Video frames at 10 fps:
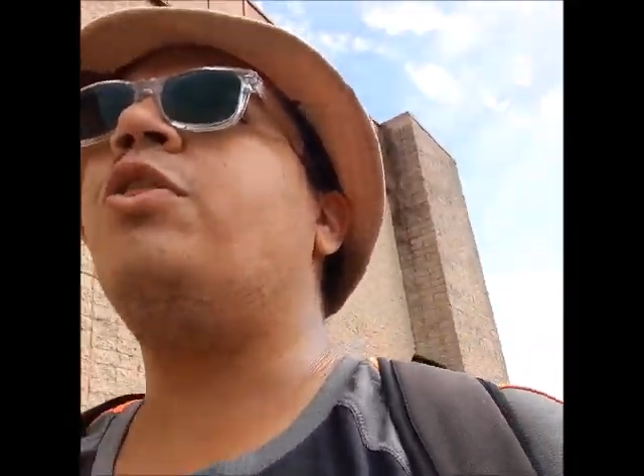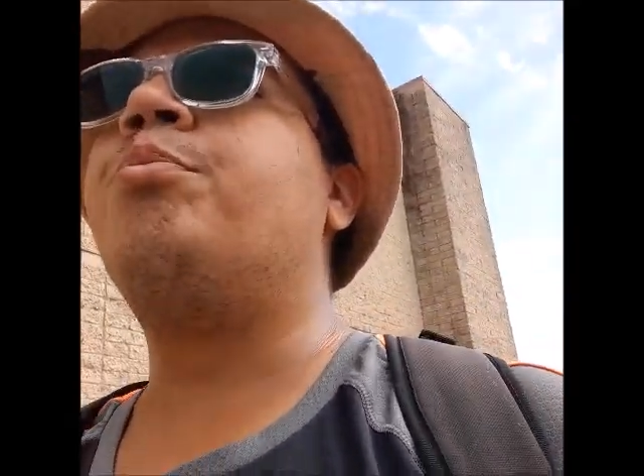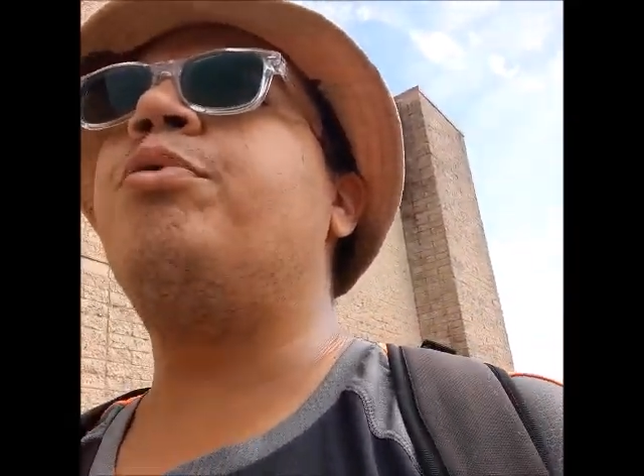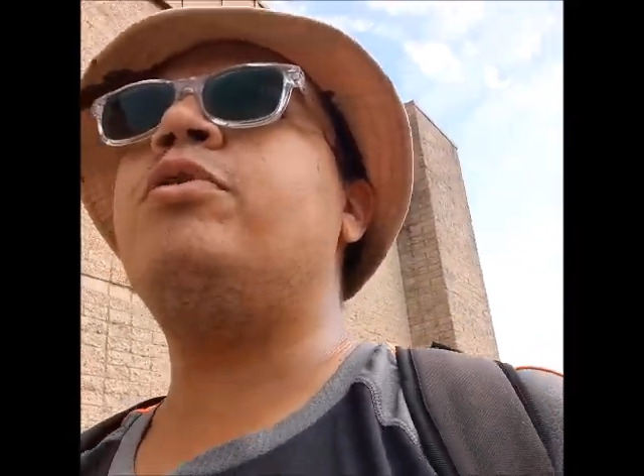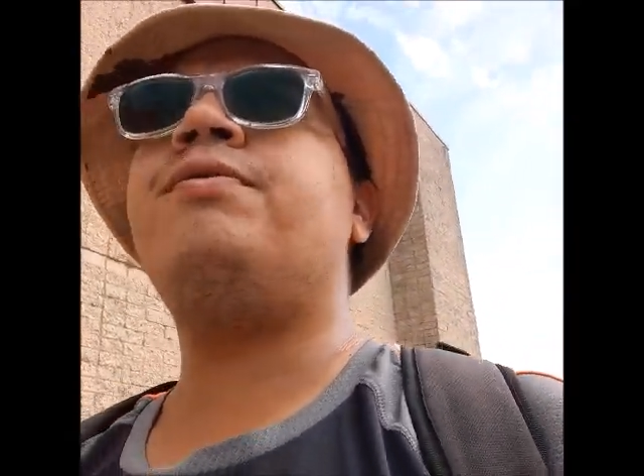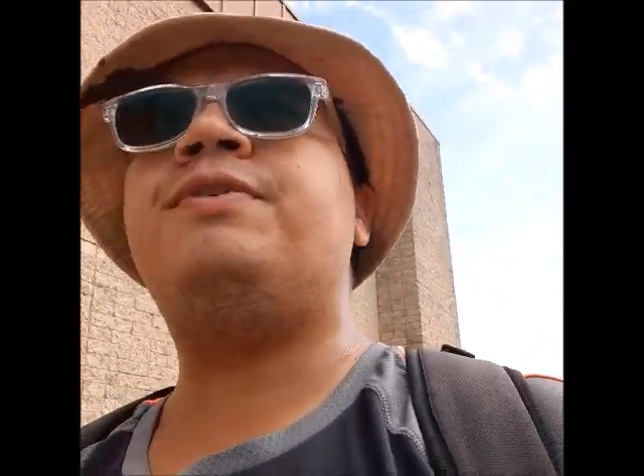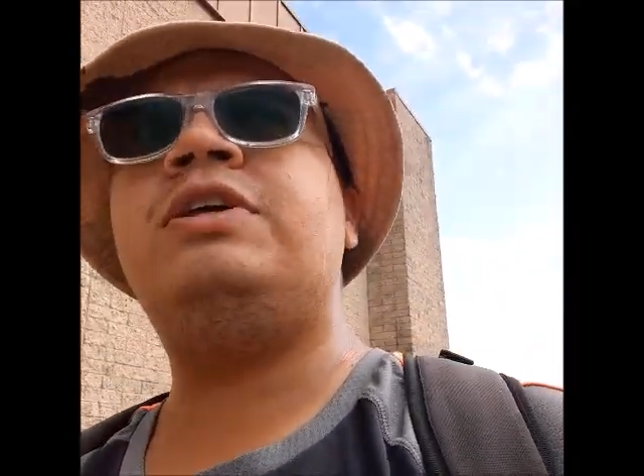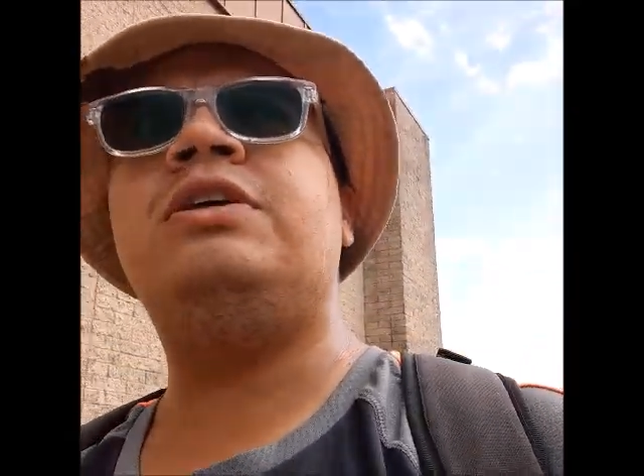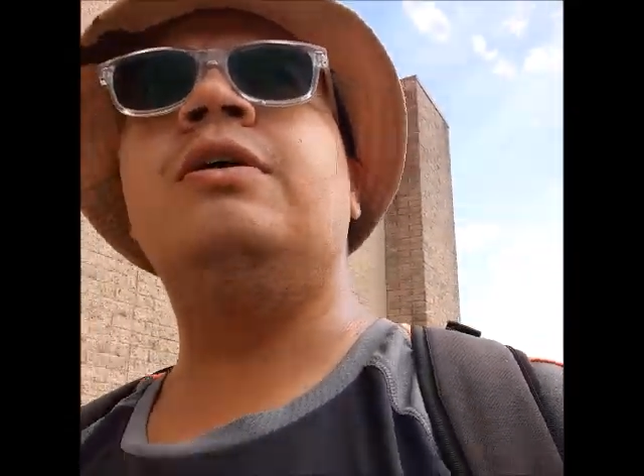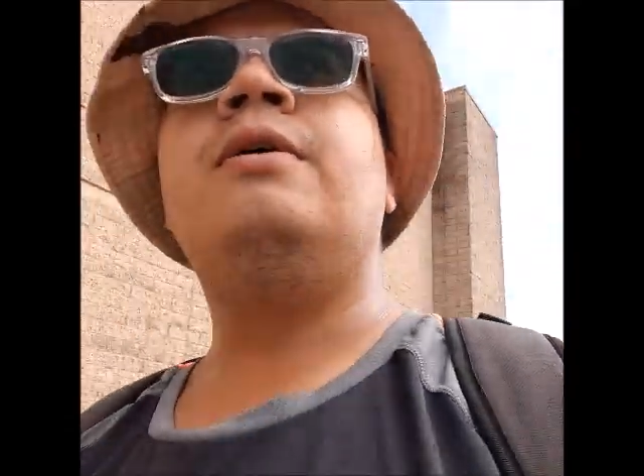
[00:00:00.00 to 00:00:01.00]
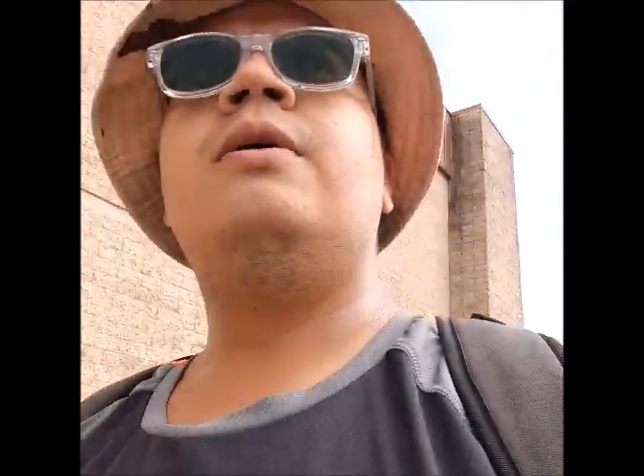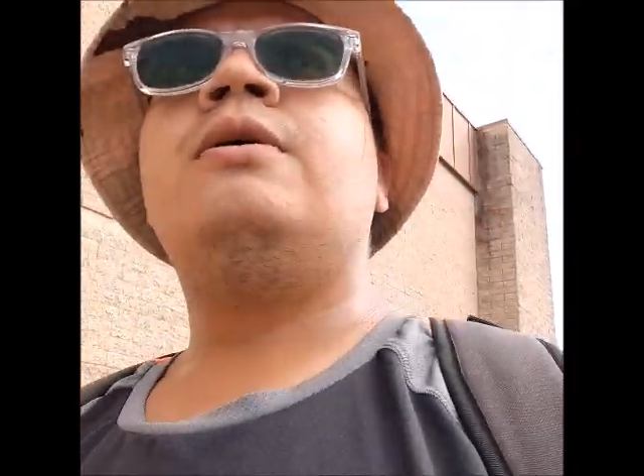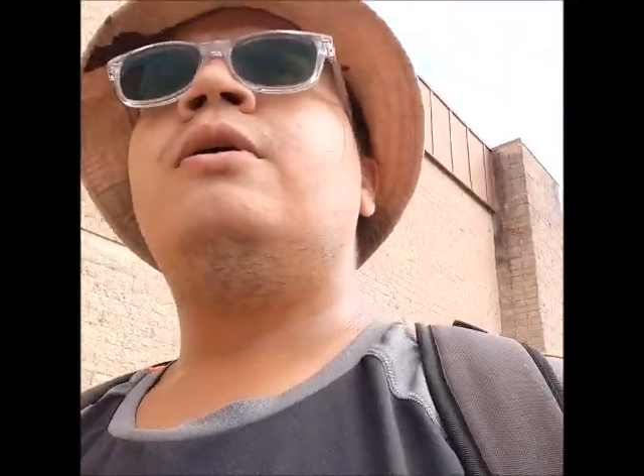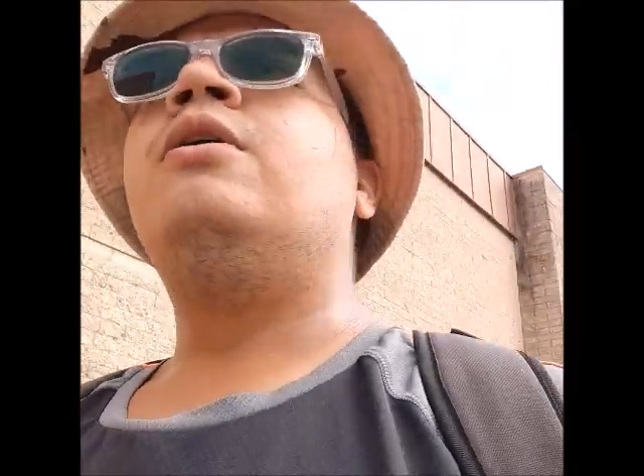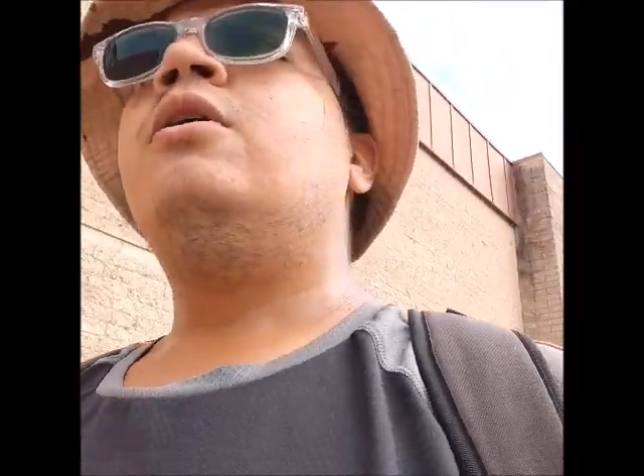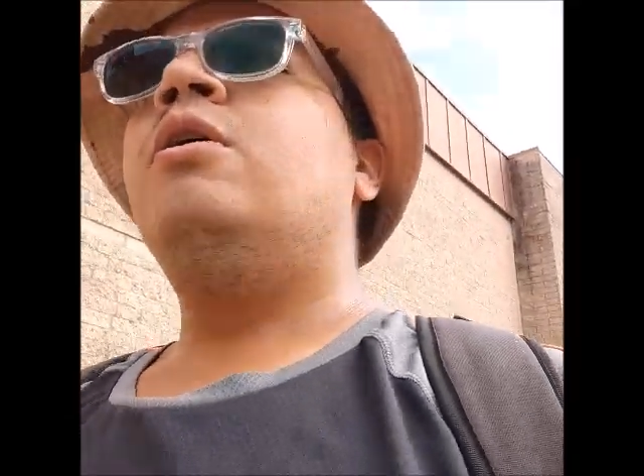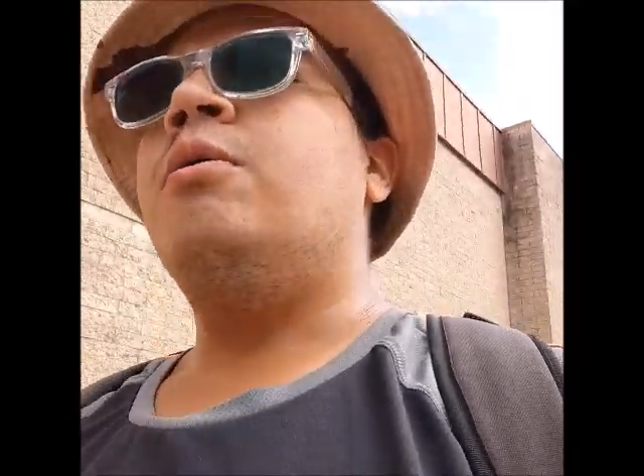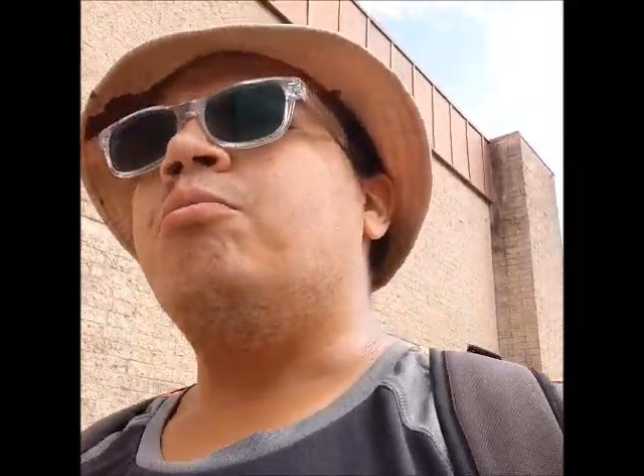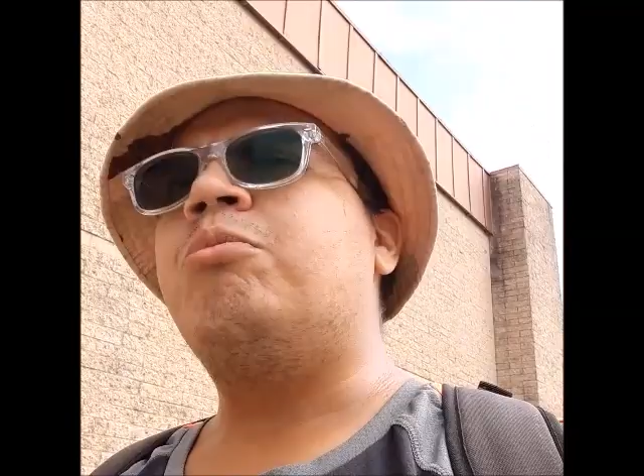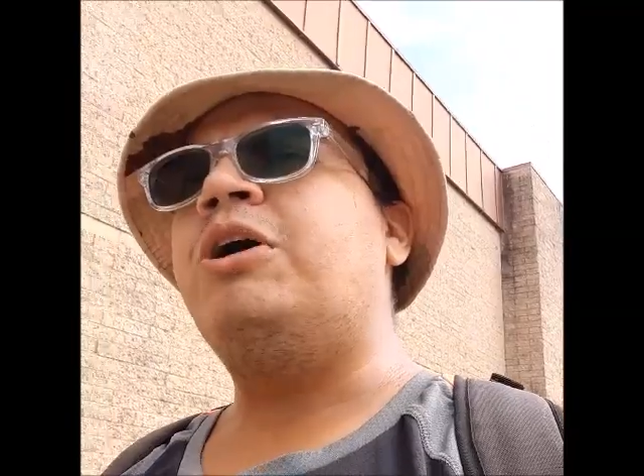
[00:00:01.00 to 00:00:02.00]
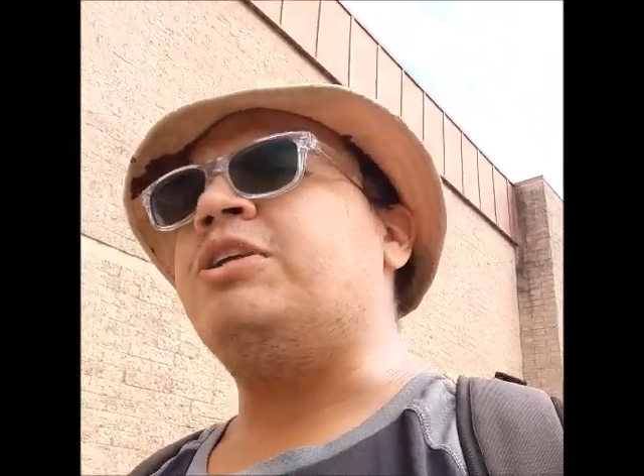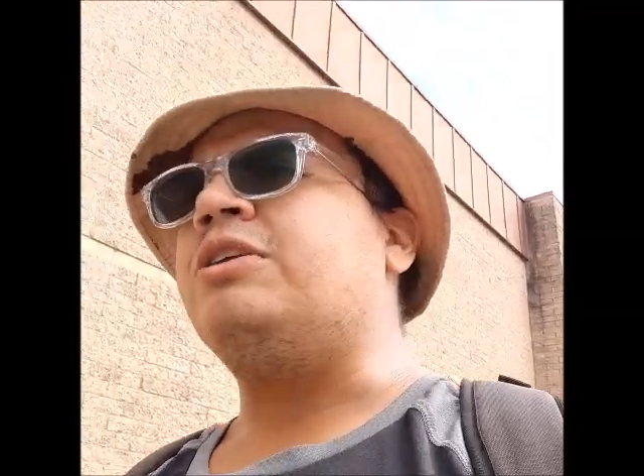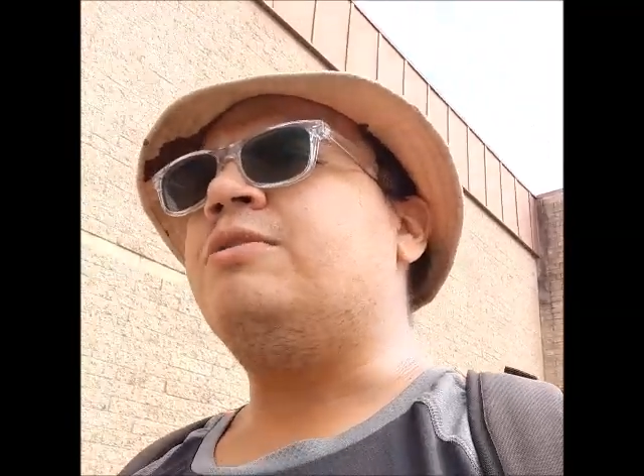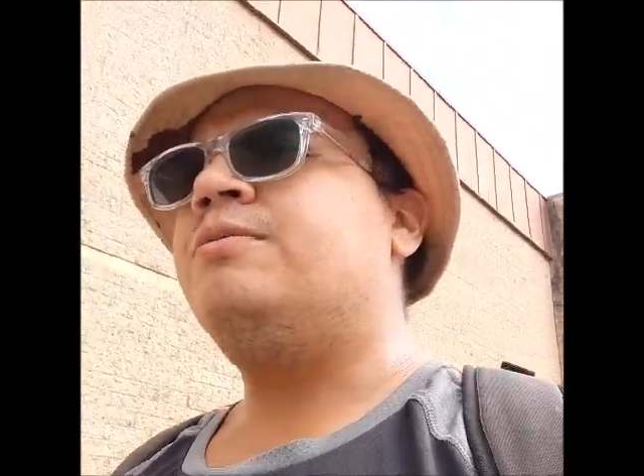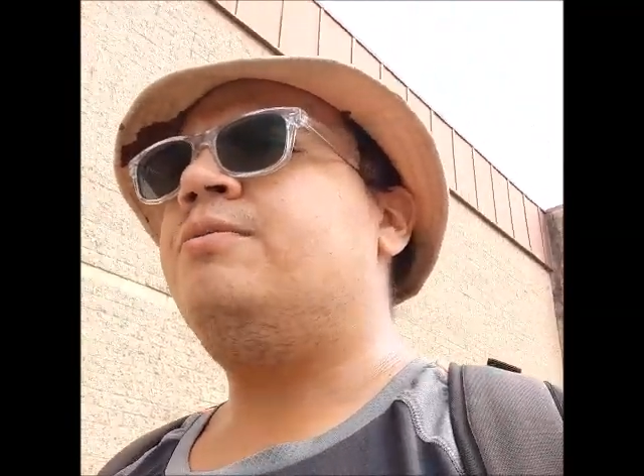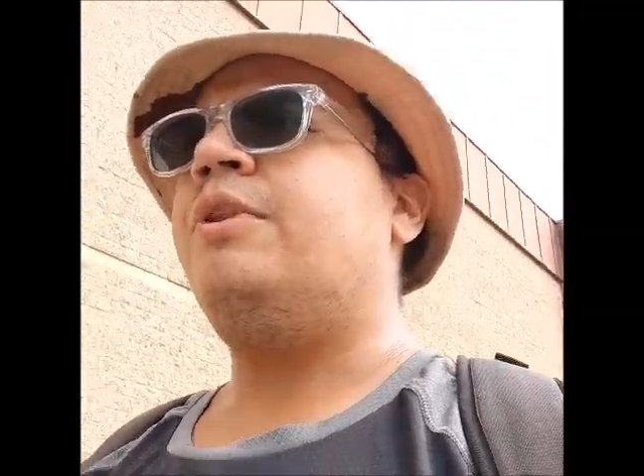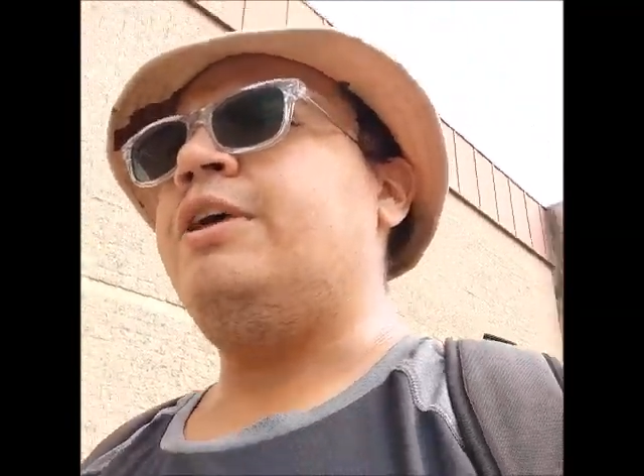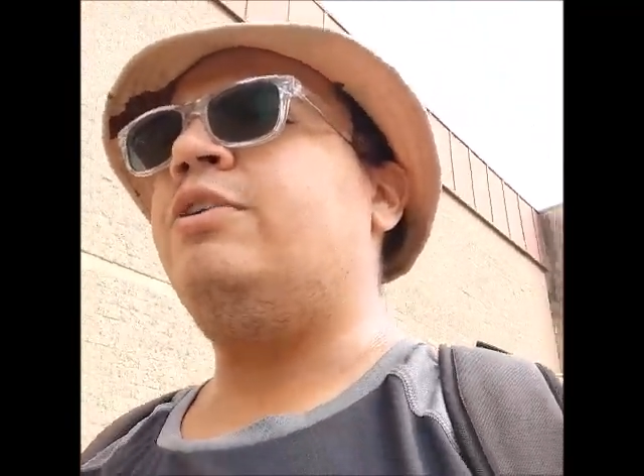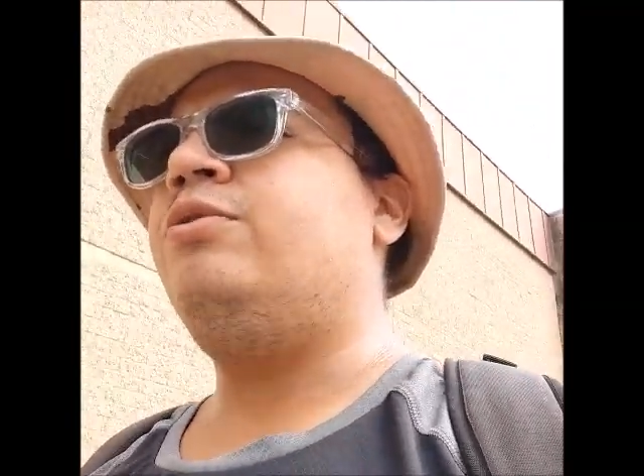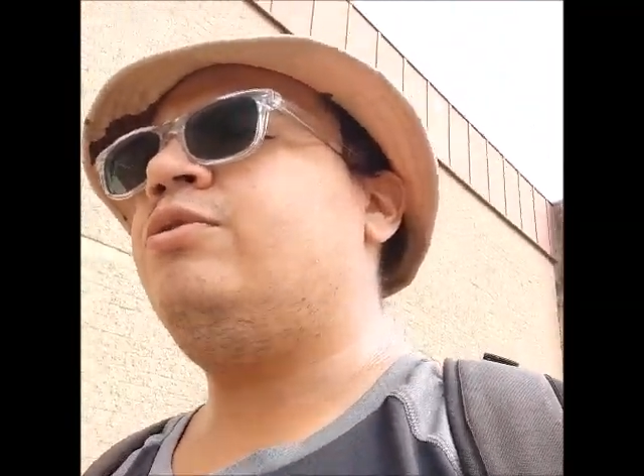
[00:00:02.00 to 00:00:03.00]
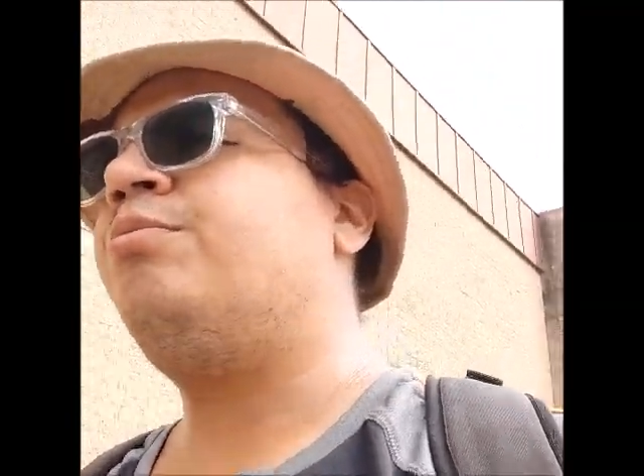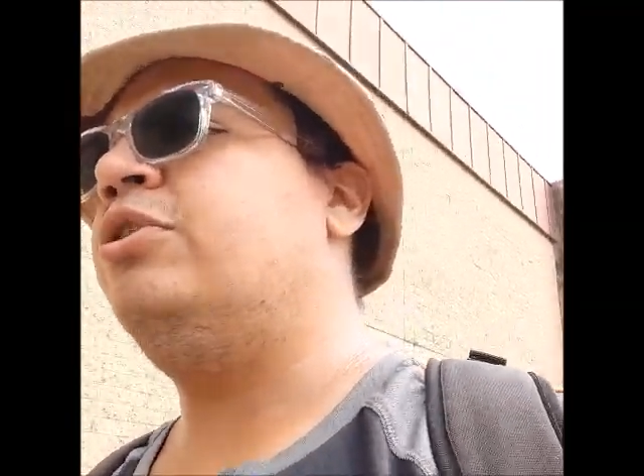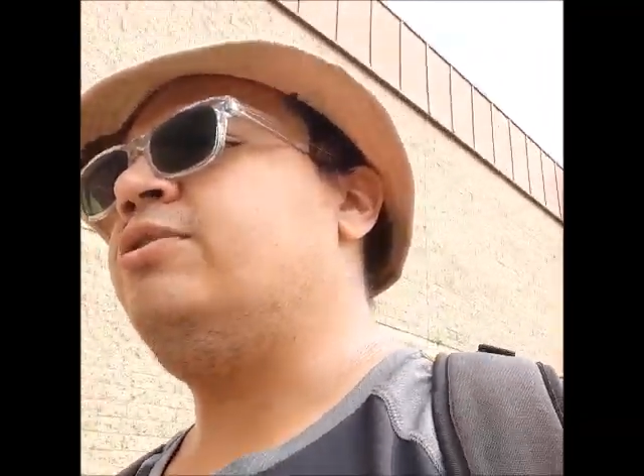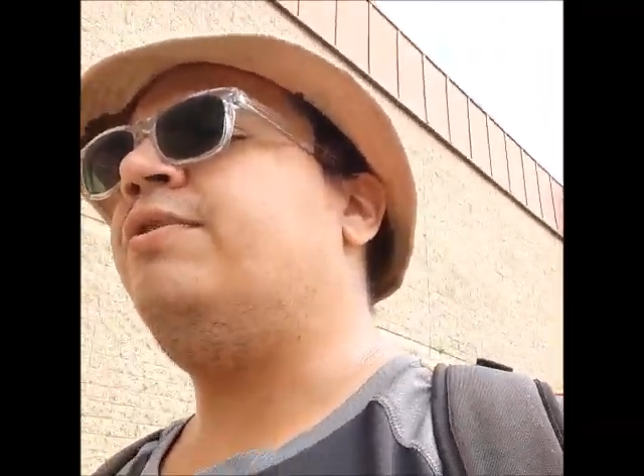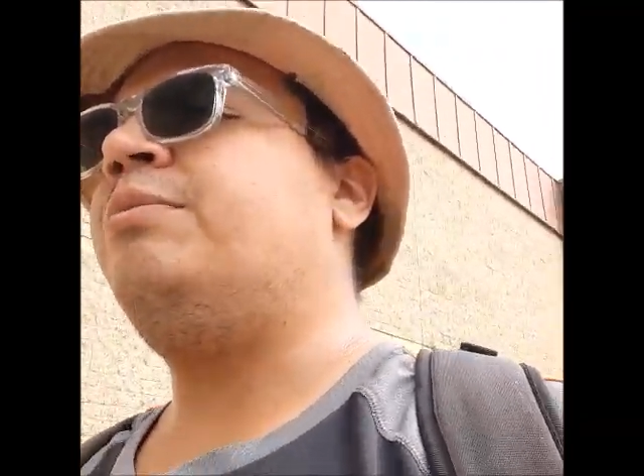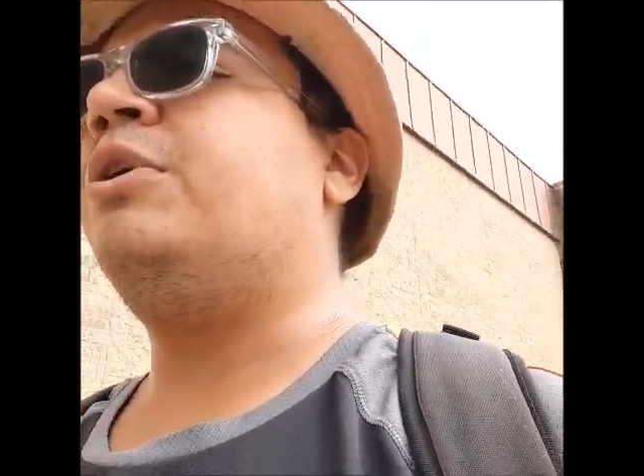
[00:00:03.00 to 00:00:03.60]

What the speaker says: the book fee money. They can do the book fee